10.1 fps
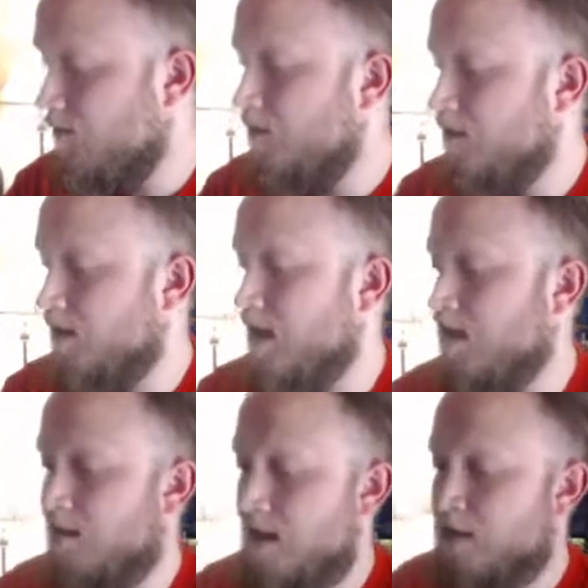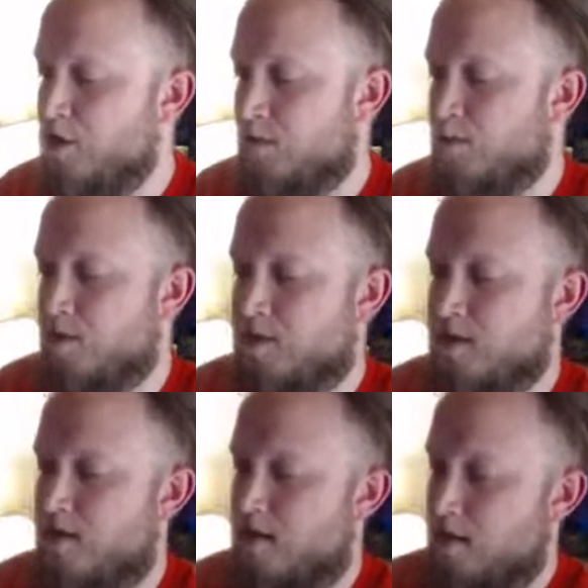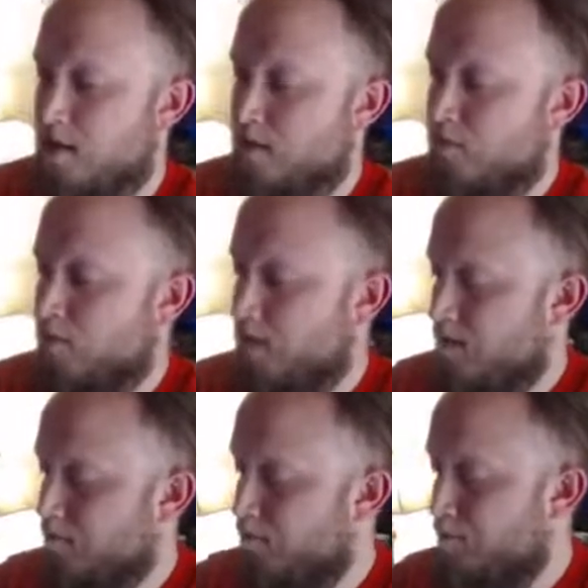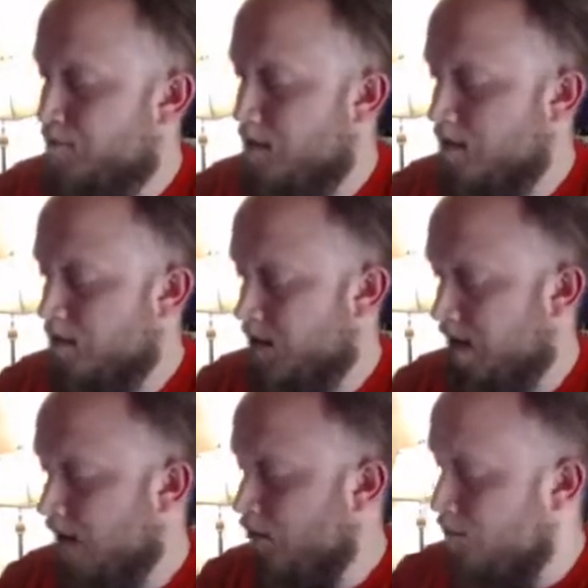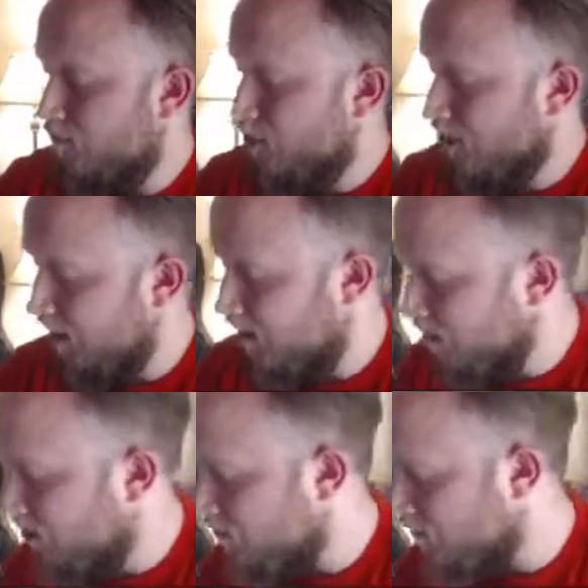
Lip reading: We're going to gain energy absorption. We'll play Bunker now, which allows us to